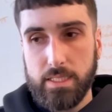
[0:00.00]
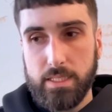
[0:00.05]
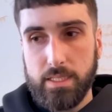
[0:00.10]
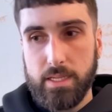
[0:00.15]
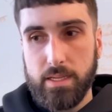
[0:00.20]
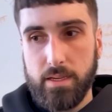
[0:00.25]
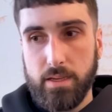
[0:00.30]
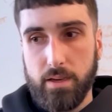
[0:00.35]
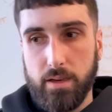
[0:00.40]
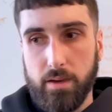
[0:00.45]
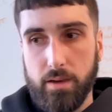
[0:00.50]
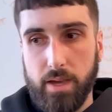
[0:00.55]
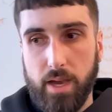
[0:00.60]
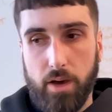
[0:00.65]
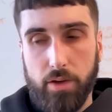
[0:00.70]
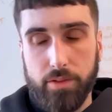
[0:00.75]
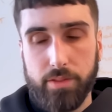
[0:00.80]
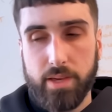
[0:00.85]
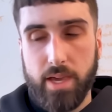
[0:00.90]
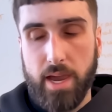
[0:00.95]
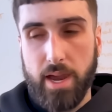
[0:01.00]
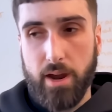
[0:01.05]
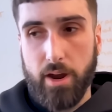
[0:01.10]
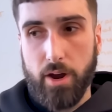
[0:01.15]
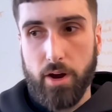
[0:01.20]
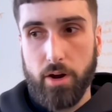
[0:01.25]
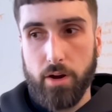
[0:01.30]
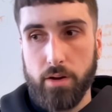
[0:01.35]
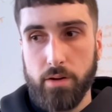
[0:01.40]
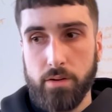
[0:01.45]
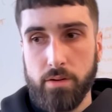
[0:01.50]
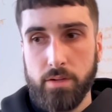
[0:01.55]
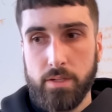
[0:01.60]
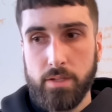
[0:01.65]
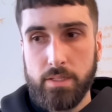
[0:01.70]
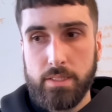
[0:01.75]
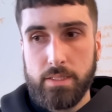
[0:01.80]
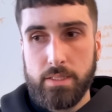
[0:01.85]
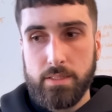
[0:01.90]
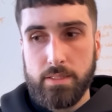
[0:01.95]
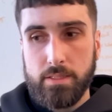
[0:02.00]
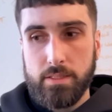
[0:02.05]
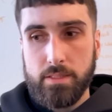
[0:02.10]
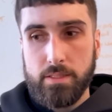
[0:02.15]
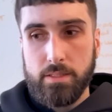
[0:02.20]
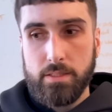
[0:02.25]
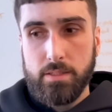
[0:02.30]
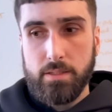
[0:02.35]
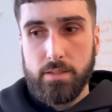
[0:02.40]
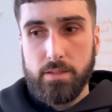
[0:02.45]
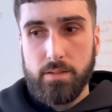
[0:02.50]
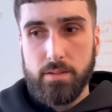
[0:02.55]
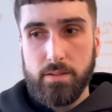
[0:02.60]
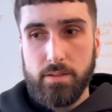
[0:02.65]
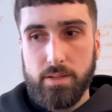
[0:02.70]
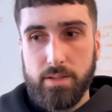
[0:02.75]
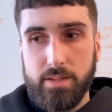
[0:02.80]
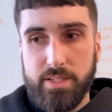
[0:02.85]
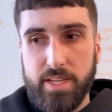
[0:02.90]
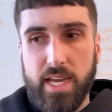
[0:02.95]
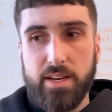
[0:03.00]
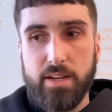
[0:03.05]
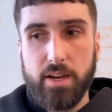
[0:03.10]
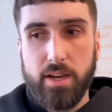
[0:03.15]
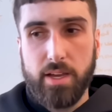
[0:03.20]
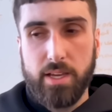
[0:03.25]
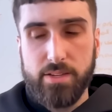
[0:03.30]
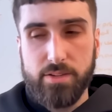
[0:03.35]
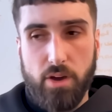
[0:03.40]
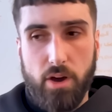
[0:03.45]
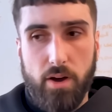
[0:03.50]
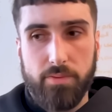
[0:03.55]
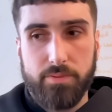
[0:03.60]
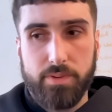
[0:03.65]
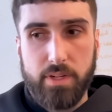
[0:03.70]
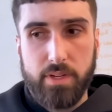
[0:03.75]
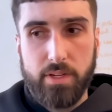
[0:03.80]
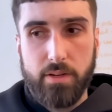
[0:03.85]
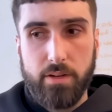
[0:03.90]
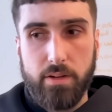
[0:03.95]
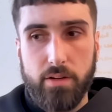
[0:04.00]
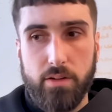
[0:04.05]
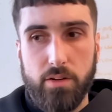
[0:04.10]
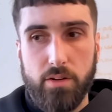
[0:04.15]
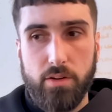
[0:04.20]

healthcare, data is often